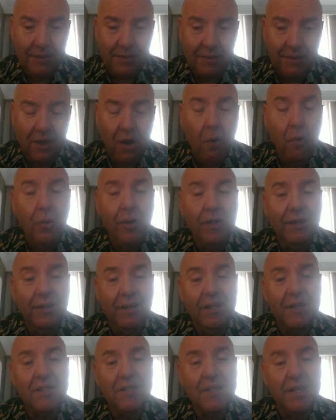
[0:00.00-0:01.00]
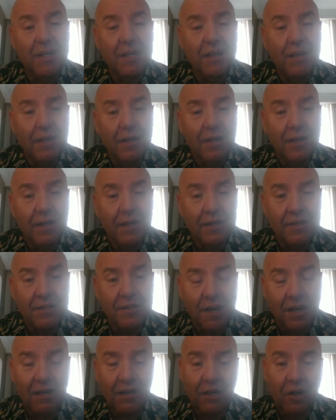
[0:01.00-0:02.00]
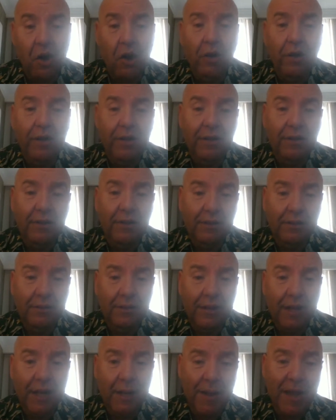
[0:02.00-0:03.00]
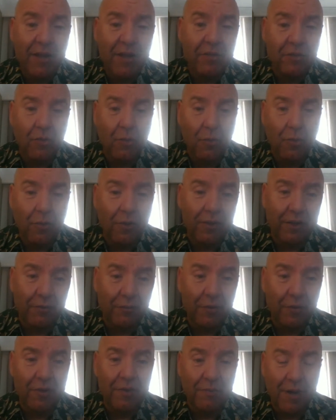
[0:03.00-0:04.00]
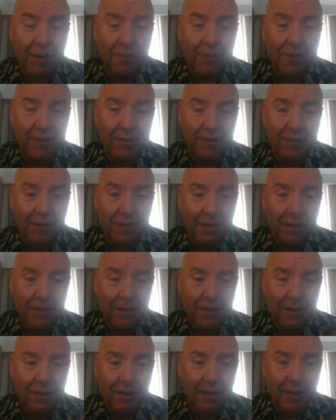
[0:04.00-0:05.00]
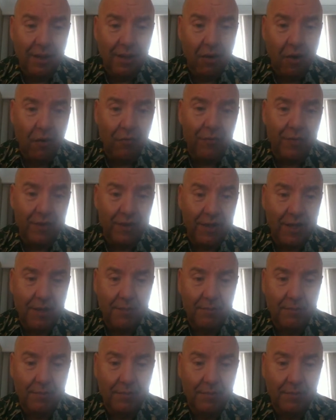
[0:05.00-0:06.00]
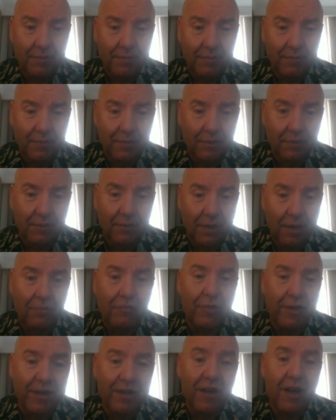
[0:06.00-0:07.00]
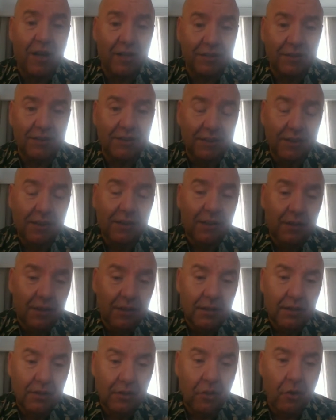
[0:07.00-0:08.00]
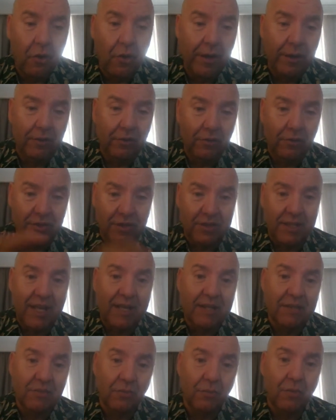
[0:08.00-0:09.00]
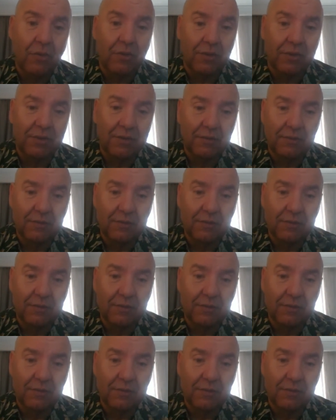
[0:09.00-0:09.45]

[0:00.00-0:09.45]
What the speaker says: slowly Disney started calling the animators who work in Roger Rabbit and offering us going to the States to work.